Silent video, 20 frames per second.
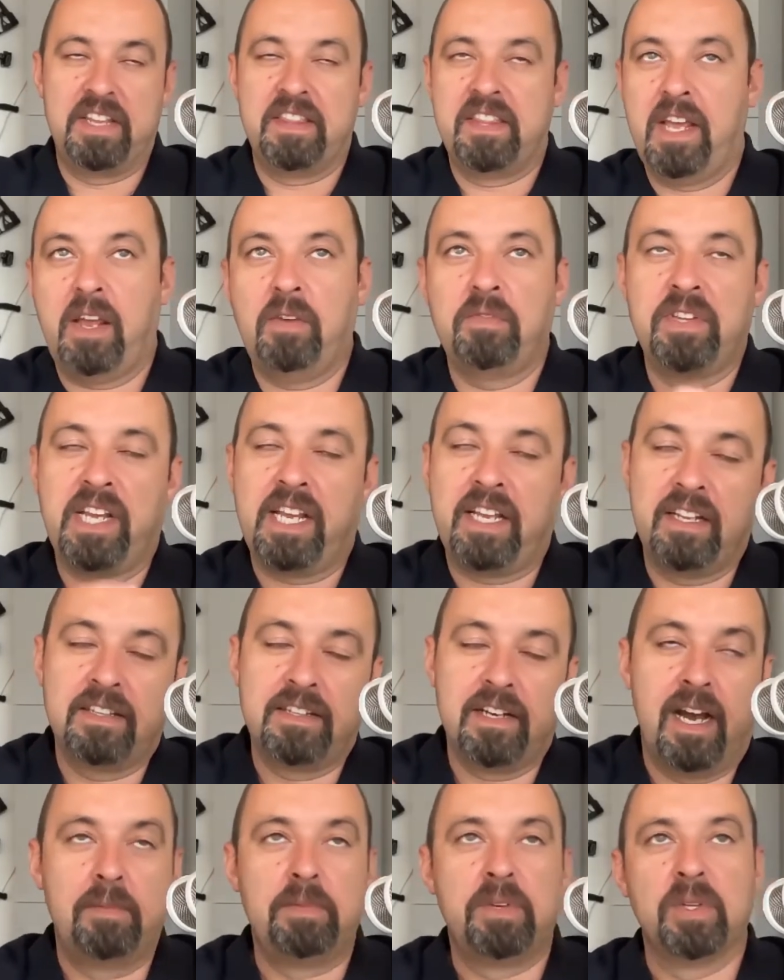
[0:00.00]
Thank you for taking the
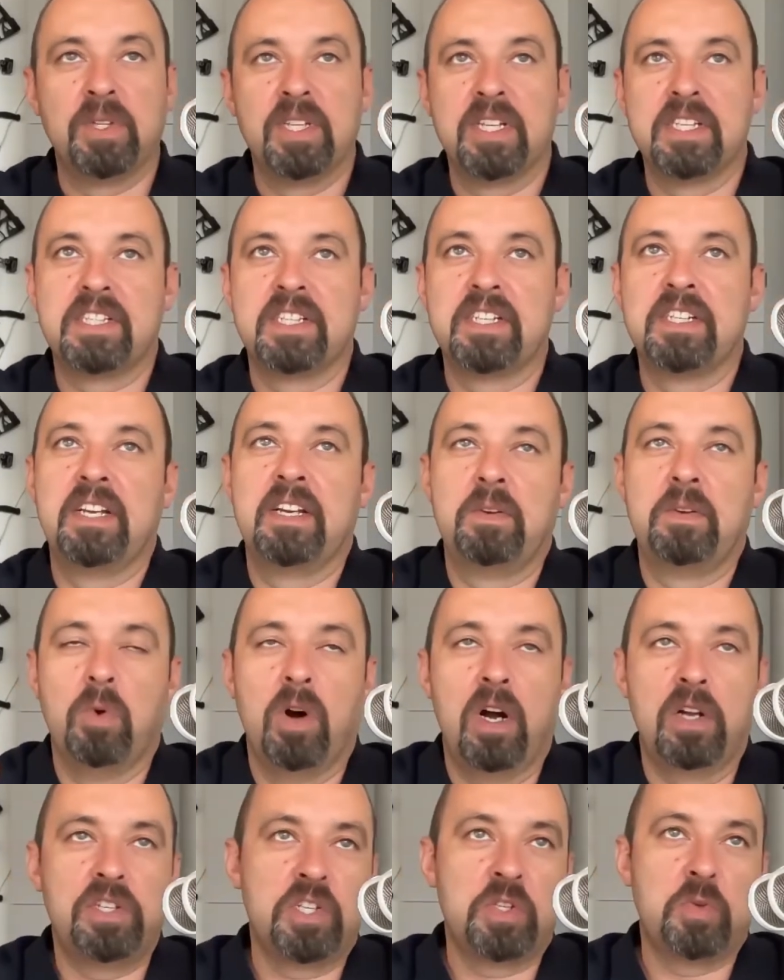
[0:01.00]
time to listen and
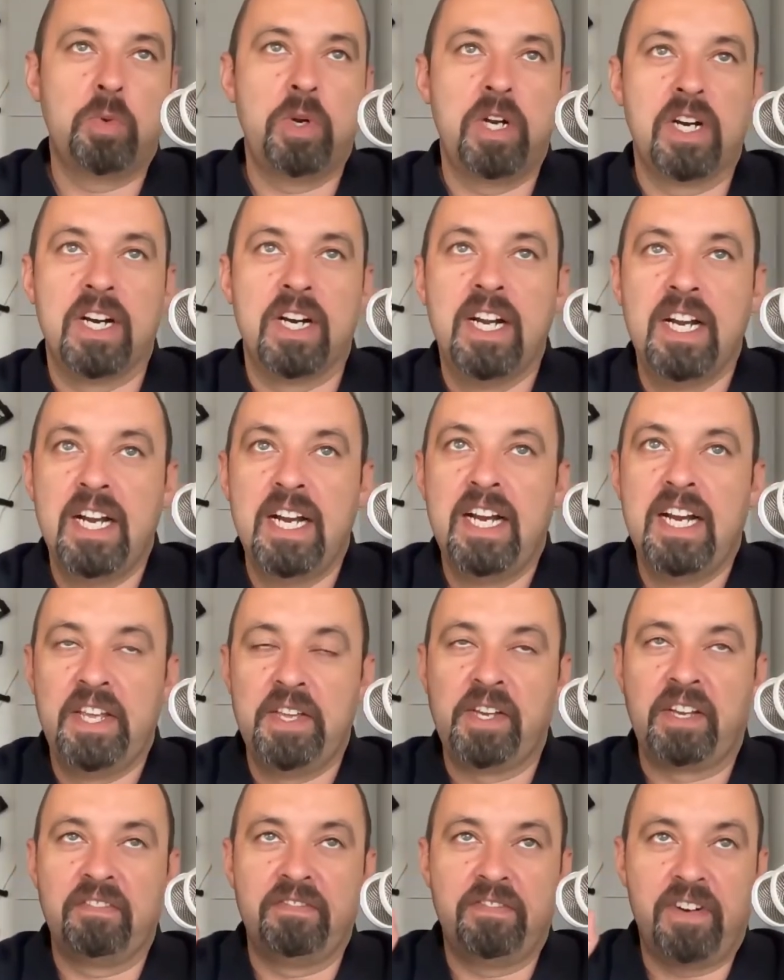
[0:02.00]
watch us. You
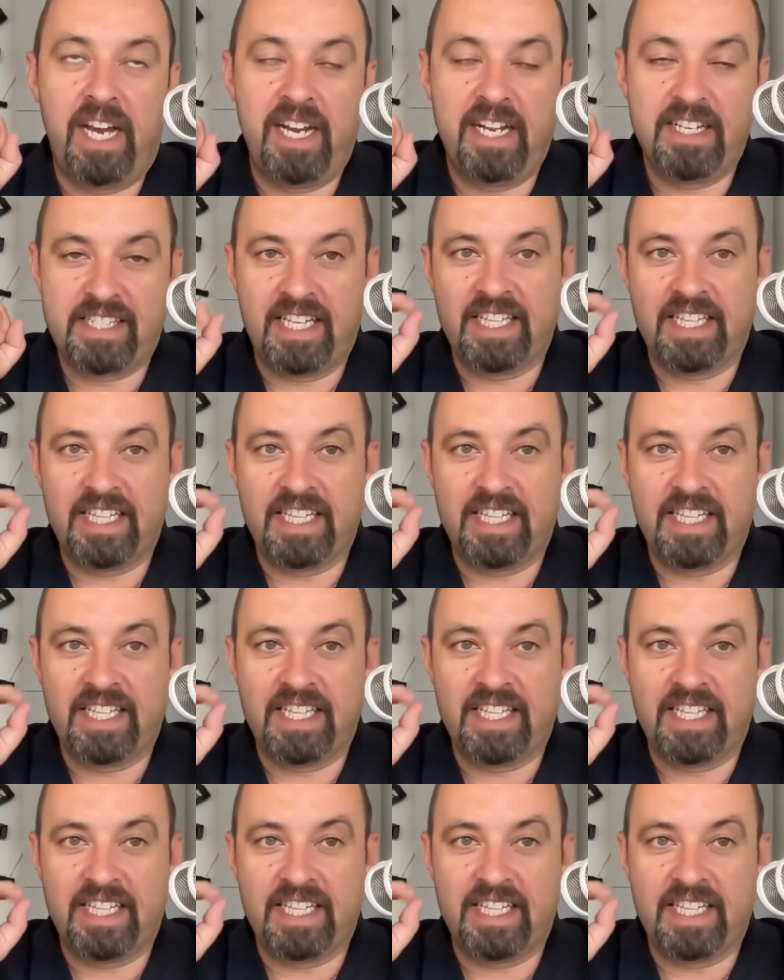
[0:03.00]
can find us at